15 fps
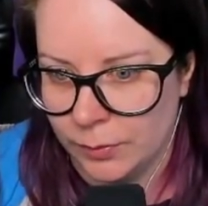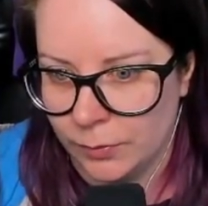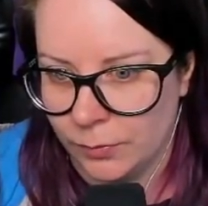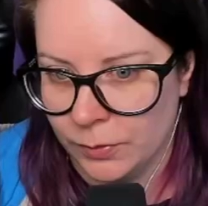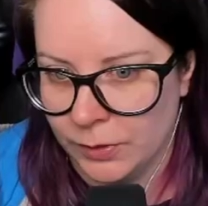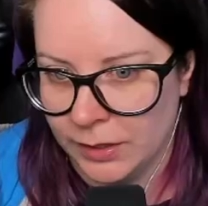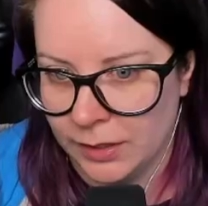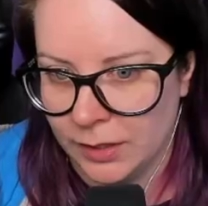
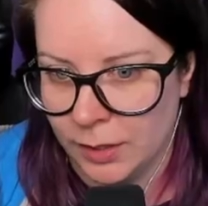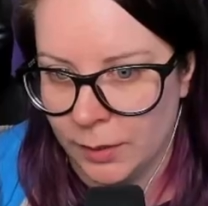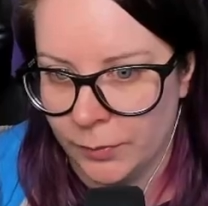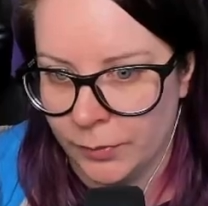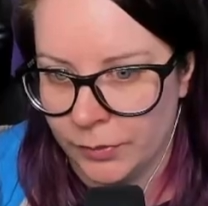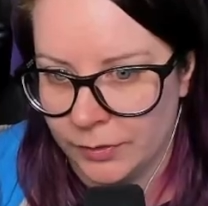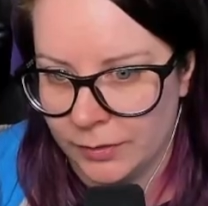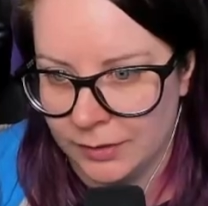when it
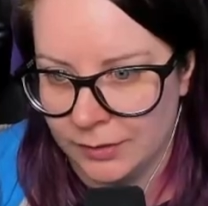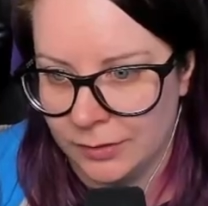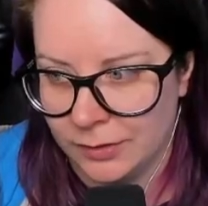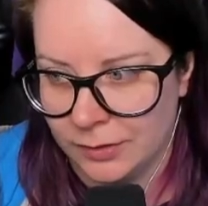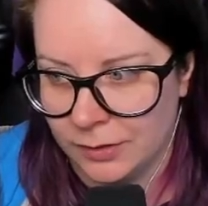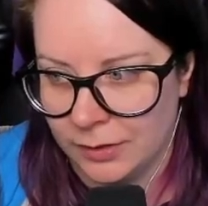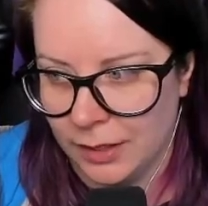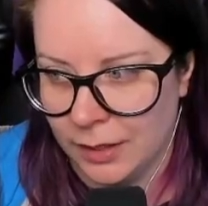comes to this
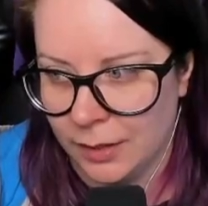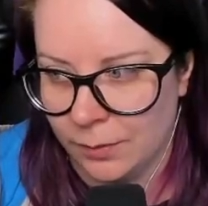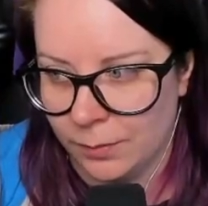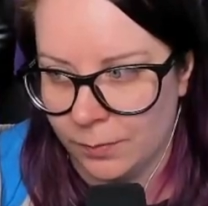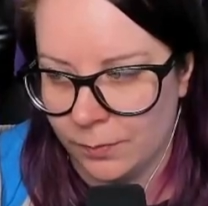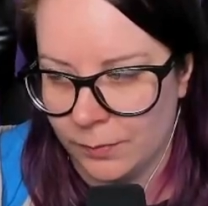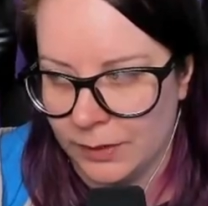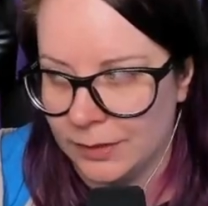game
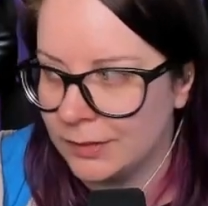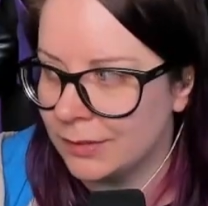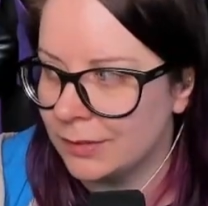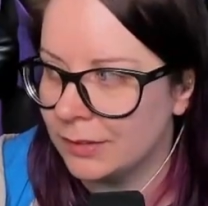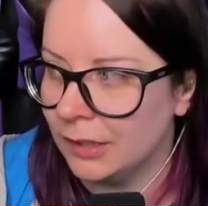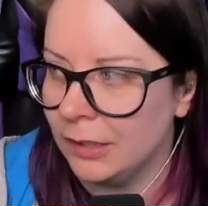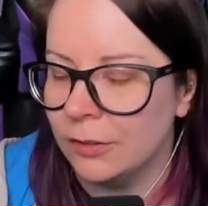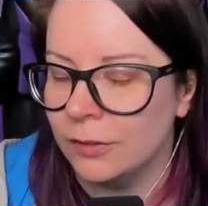
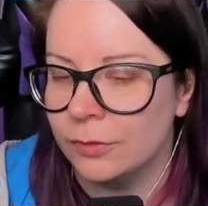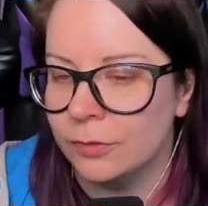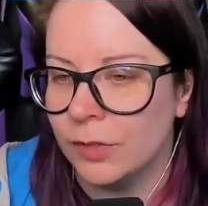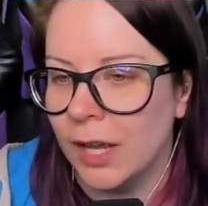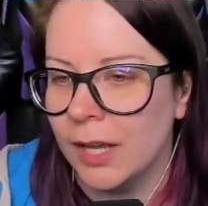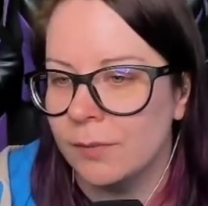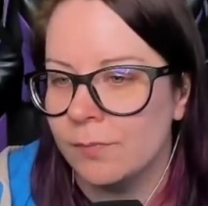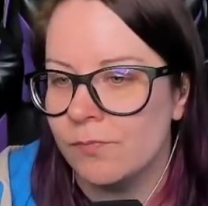itself,
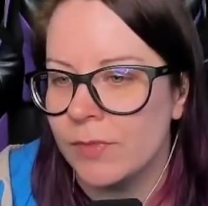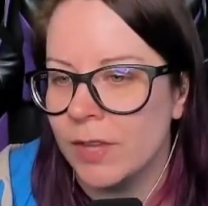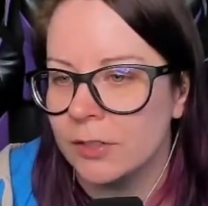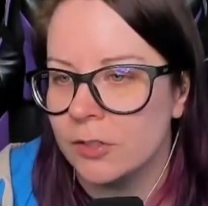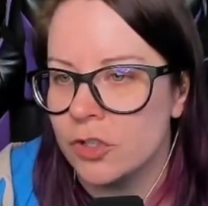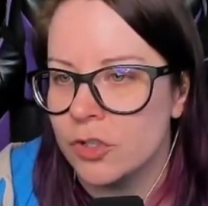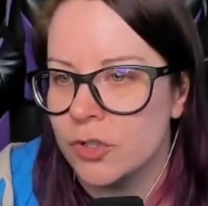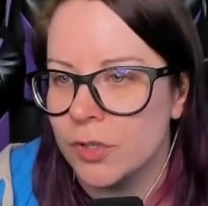I'm not
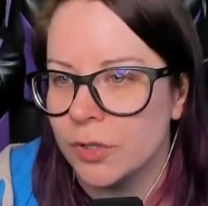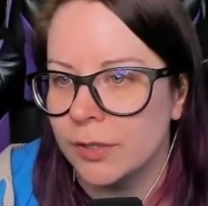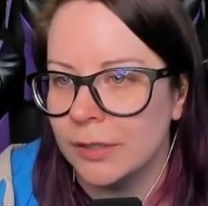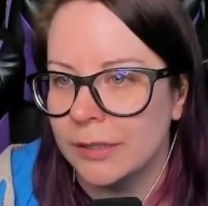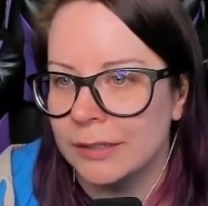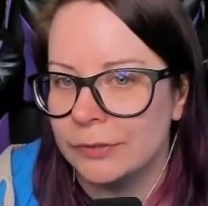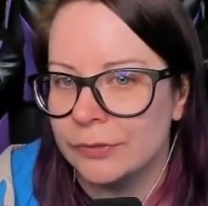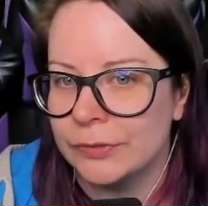sure
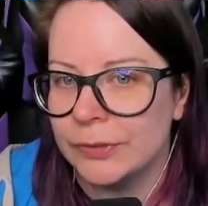if